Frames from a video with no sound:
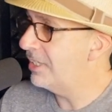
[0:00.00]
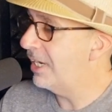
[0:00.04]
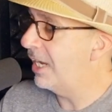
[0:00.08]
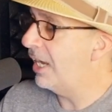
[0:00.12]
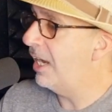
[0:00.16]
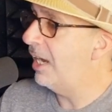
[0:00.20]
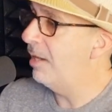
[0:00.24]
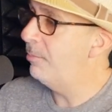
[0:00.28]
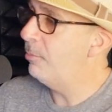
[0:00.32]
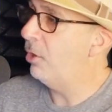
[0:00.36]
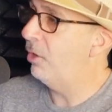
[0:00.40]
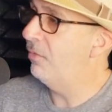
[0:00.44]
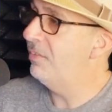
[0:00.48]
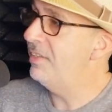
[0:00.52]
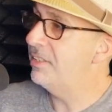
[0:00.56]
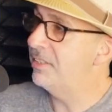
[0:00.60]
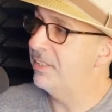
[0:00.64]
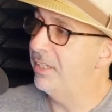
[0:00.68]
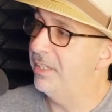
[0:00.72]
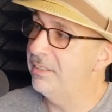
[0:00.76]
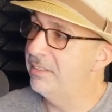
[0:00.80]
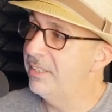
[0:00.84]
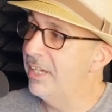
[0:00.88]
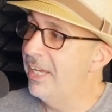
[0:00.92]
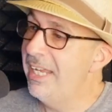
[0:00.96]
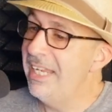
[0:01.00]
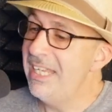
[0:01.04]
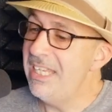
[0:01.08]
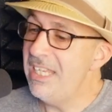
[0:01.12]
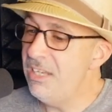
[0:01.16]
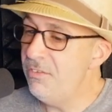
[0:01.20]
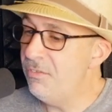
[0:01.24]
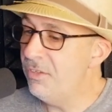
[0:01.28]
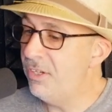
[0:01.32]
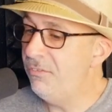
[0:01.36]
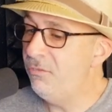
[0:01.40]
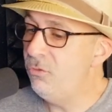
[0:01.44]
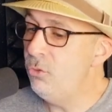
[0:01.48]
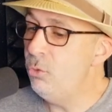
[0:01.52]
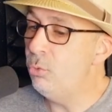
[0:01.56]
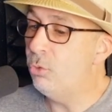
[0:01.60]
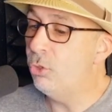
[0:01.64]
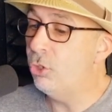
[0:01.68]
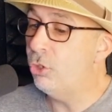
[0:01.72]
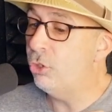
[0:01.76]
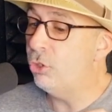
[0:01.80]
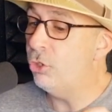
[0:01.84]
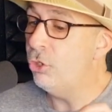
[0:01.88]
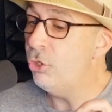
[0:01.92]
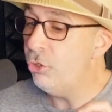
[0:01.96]
time, all these things, even if you
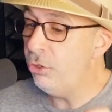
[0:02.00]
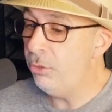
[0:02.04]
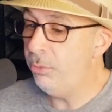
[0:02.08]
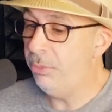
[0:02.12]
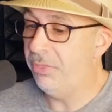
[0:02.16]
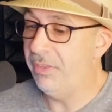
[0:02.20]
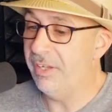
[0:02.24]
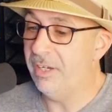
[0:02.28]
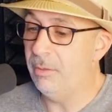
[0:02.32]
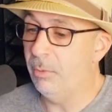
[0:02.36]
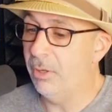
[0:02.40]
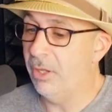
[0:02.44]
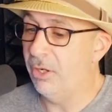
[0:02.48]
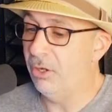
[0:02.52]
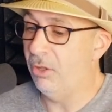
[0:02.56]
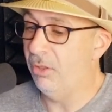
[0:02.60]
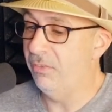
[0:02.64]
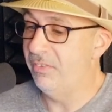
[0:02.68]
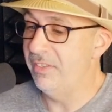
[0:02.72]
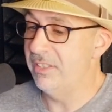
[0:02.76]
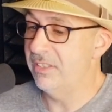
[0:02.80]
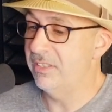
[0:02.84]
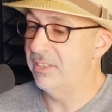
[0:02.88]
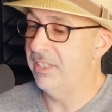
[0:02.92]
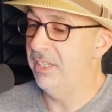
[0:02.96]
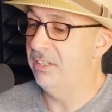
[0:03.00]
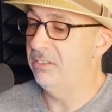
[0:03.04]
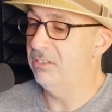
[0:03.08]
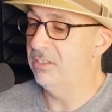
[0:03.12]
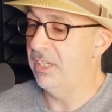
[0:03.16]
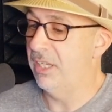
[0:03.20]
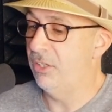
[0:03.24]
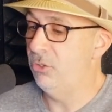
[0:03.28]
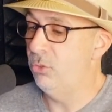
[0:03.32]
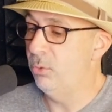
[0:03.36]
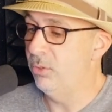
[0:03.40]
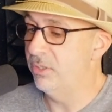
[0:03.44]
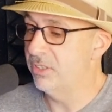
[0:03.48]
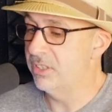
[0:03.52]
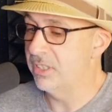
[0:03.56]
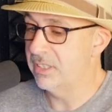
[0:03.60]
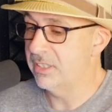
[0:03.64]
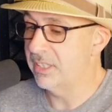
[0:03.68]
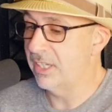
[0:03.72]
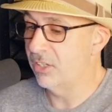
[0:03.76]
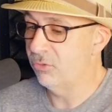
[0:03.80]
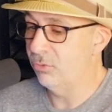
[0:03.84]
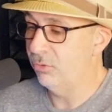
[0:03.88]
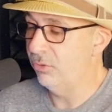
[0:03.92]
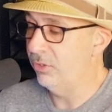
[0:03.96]
could think about all these things and do it
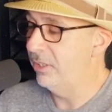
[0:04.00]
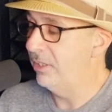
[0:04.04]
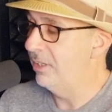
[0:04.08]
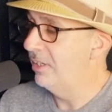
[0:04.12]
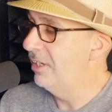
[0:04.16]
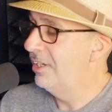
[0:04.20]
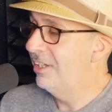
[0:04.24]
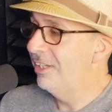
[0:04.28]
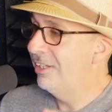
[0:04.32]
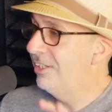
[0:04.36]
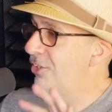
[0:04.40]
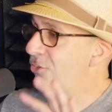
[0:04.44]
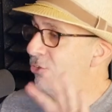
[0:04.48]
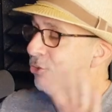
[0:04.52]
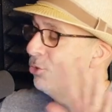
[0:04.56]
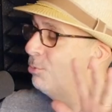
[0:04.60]
successfully, is